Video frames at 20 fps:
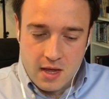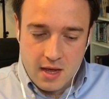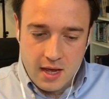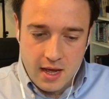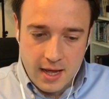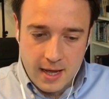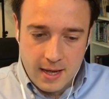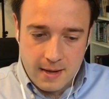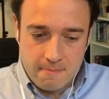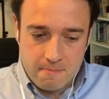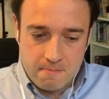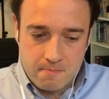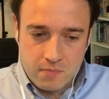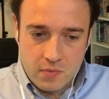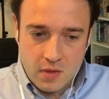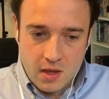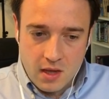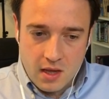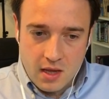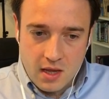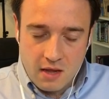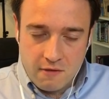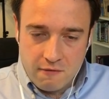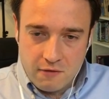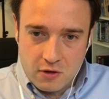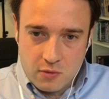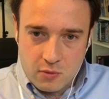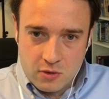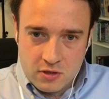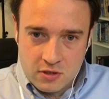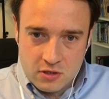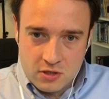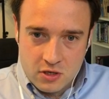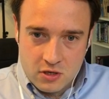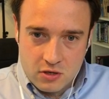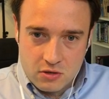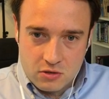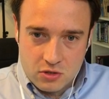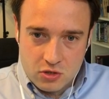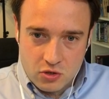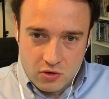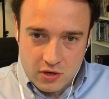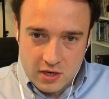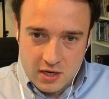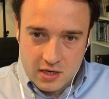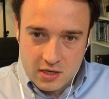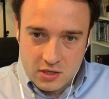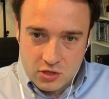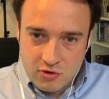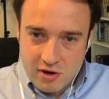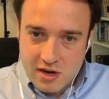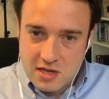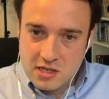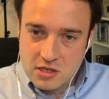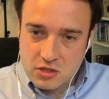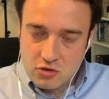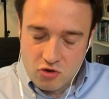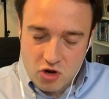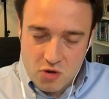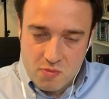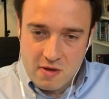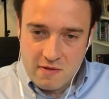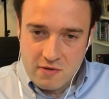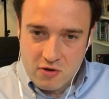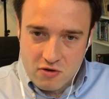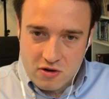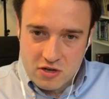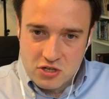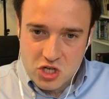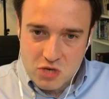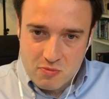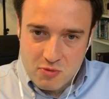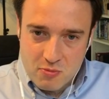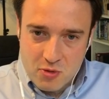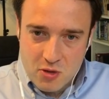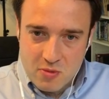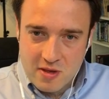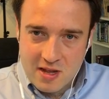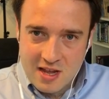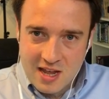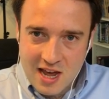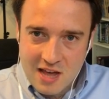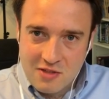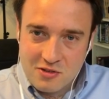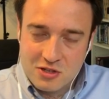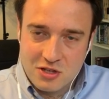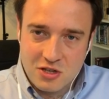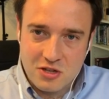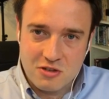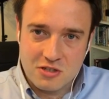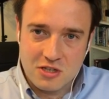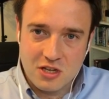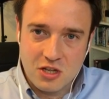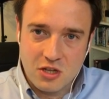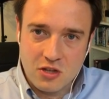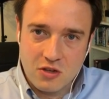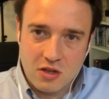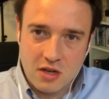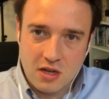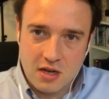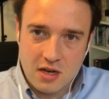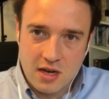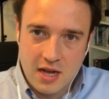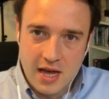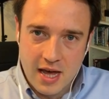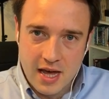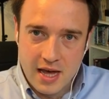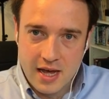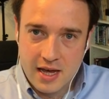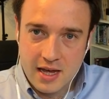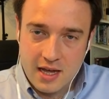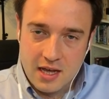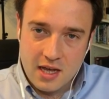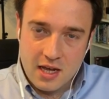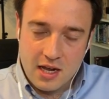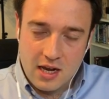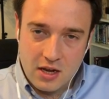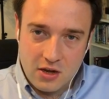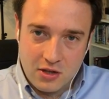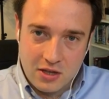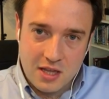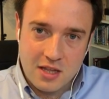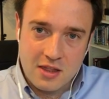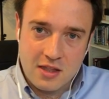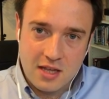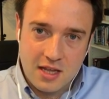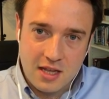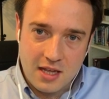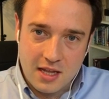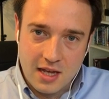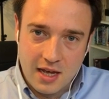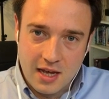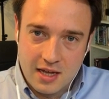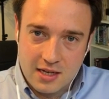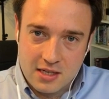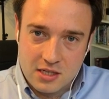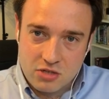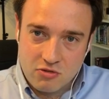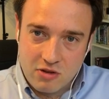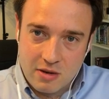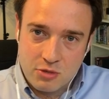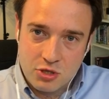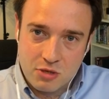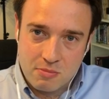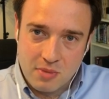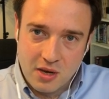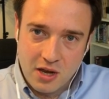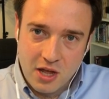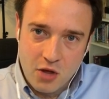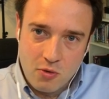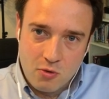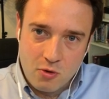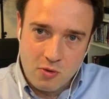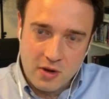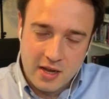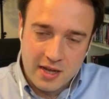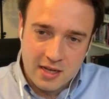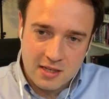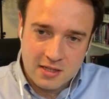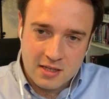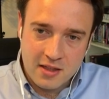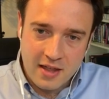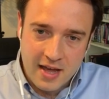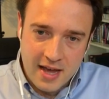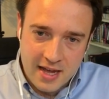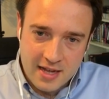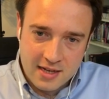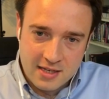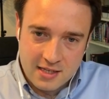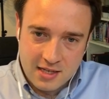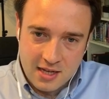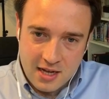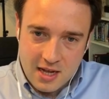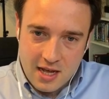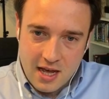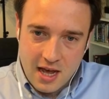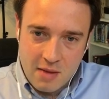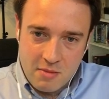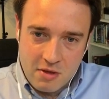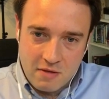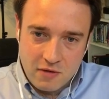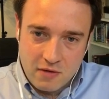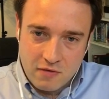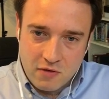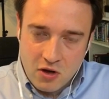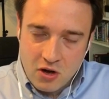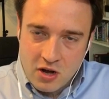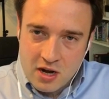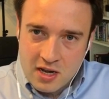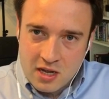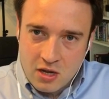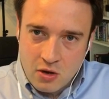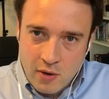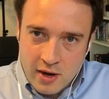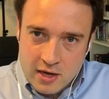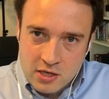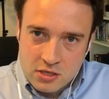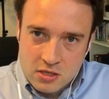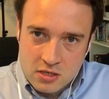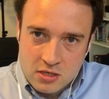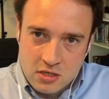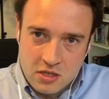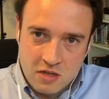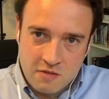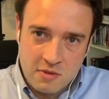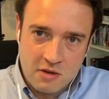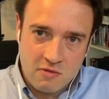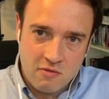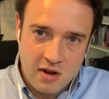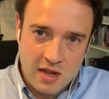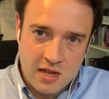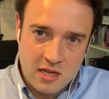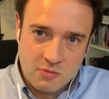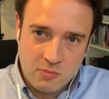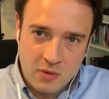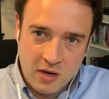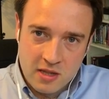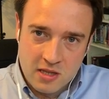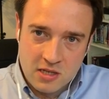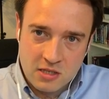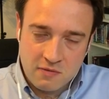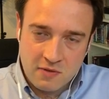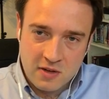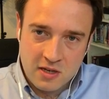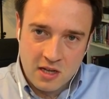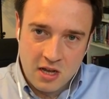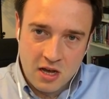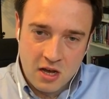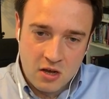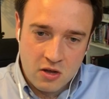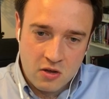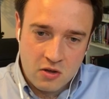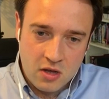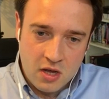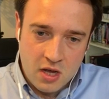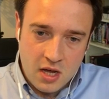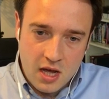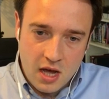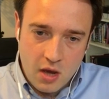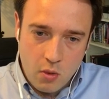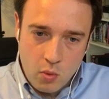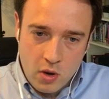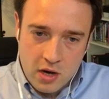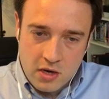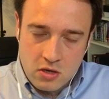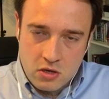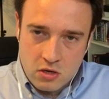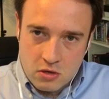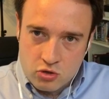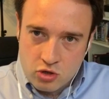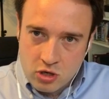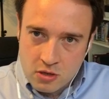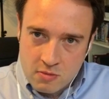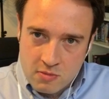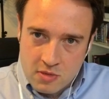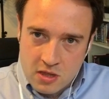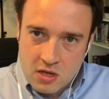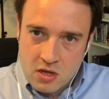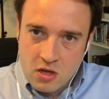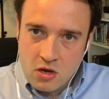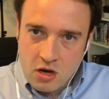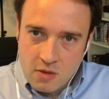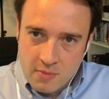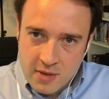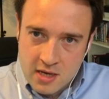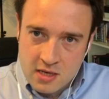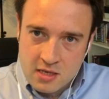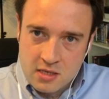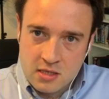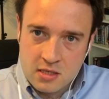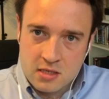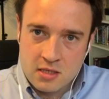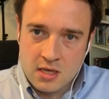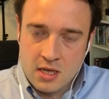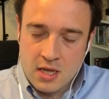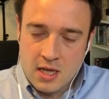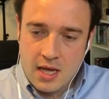Um, if you want to join Tracey's group, if you're a pubic catheter user, you can uh, look in the uh, description below. We'll link to that. Um, if you've got any questions that have been raised by this video, uh, why don't you drop them in the comments?